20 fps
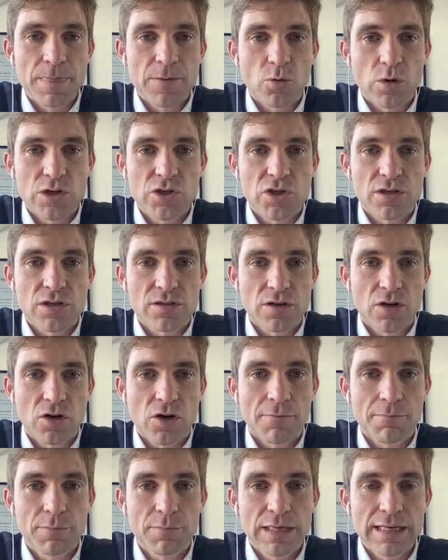which is a
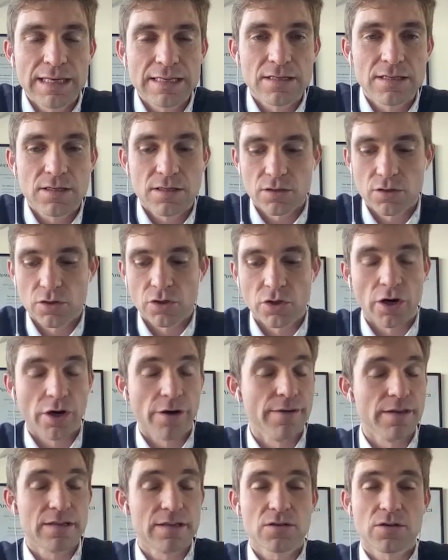complete,
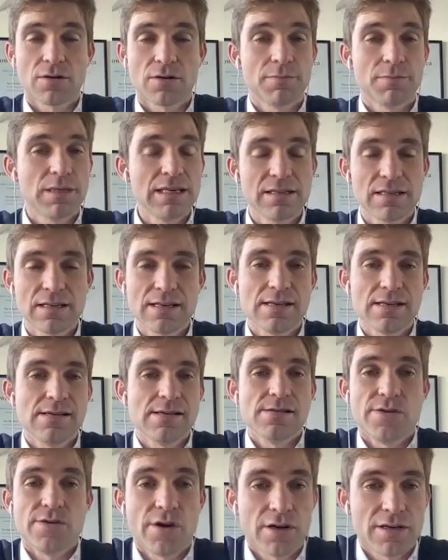it's
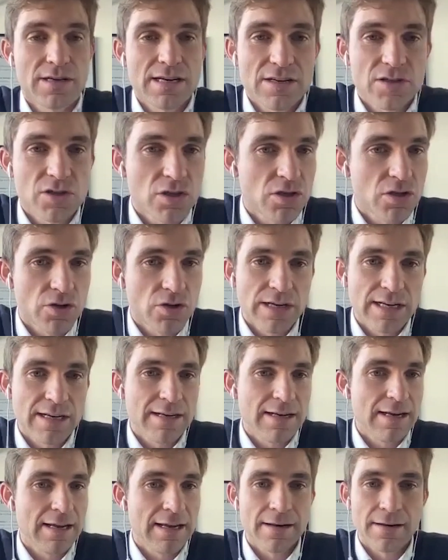completely not
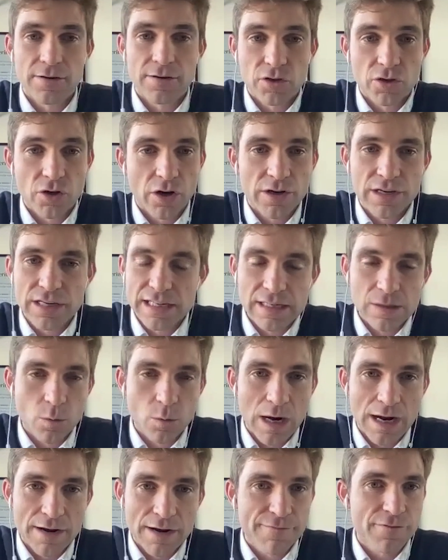necessary. You only need
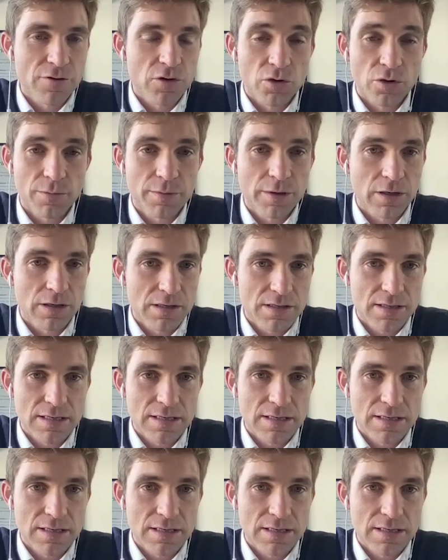1 funeral policy.